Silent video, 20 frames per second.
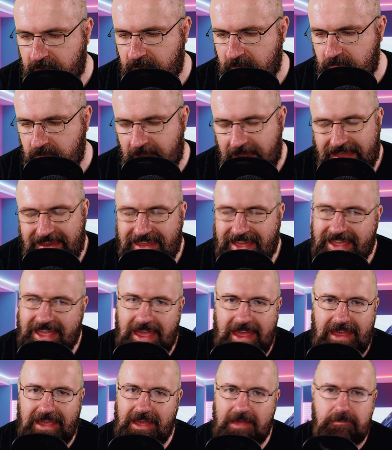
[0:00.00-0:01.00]
uh, and I
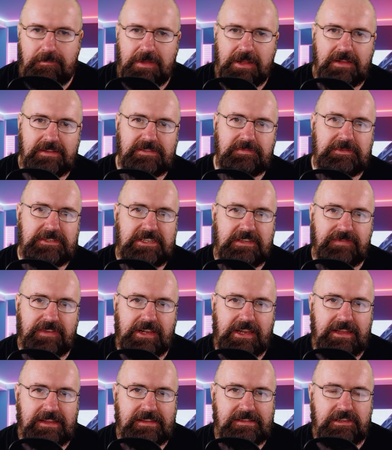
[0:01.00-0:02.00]
can, I can build
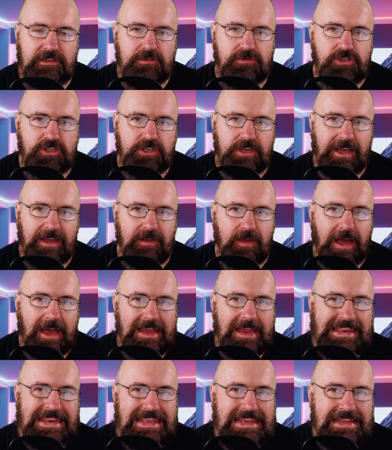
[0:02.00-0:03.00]
specifically the solution I,
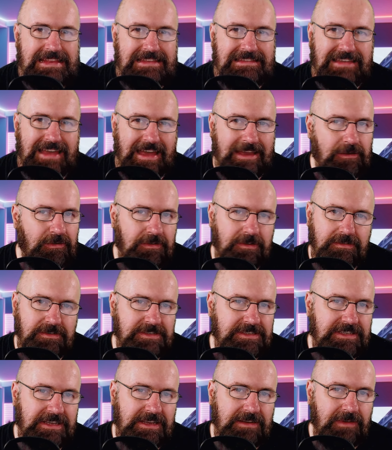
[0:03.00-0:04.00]
I need. I don't
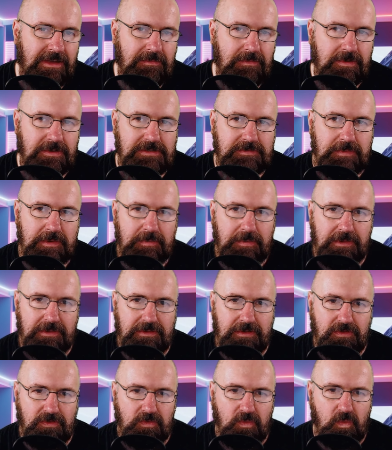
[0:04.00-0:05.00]
understand why most
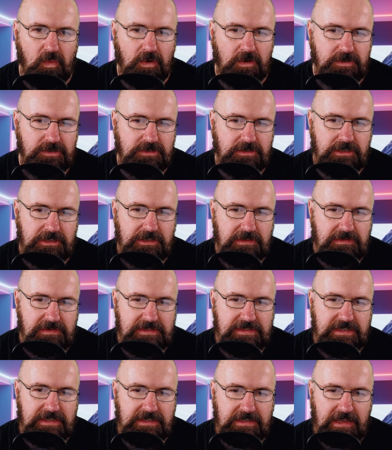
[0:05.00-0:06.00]
people don't want to
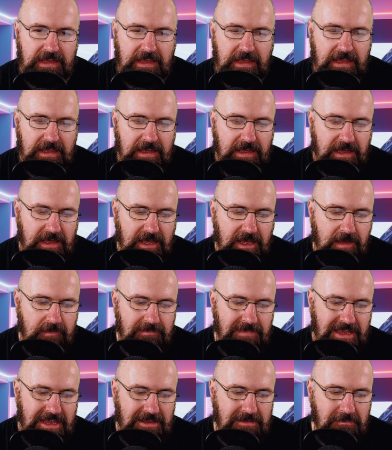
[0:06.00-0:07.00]
use it.
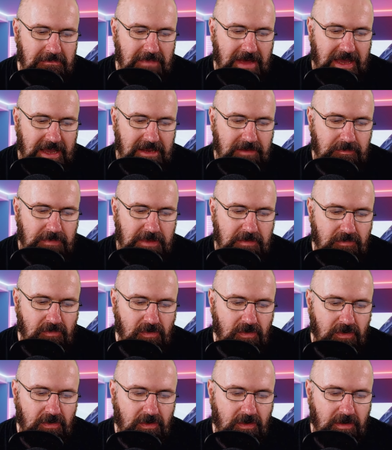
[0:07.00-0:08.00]
Um, it might be
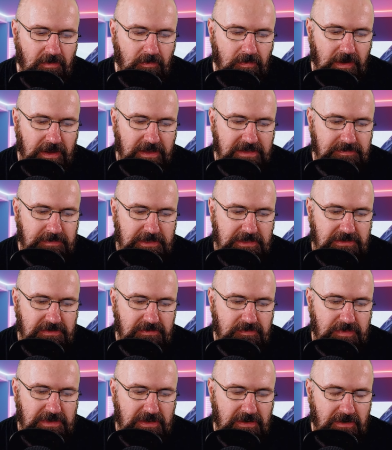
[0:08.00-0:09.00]
more complex, but
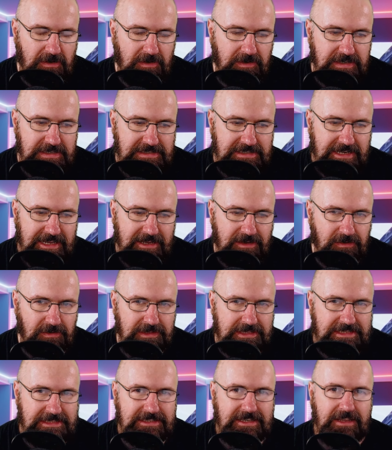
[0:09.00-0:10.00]
to be honest, like
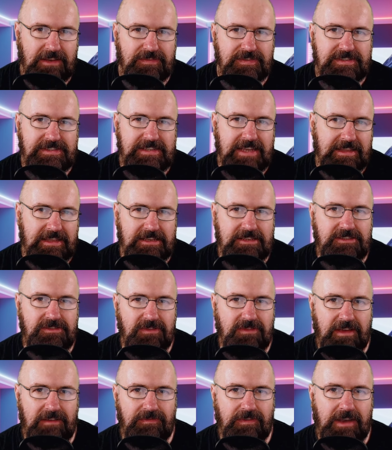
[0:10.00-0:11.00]
all these kind of
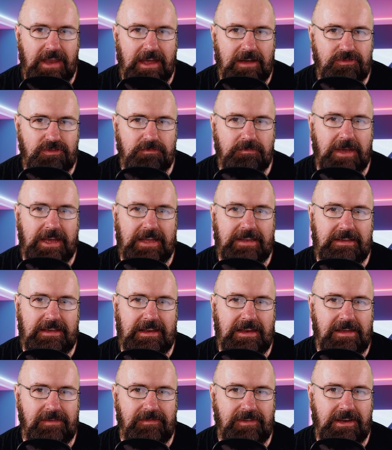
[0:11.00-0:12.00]
settings you have in
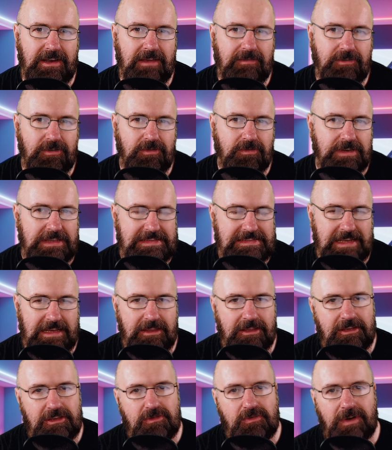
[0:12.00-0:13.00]
Automatic eleven eleven or these
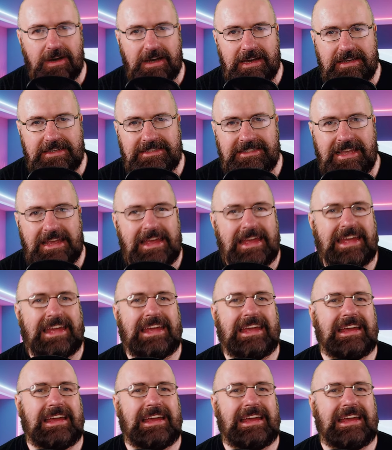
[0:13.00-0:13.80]
other U Is,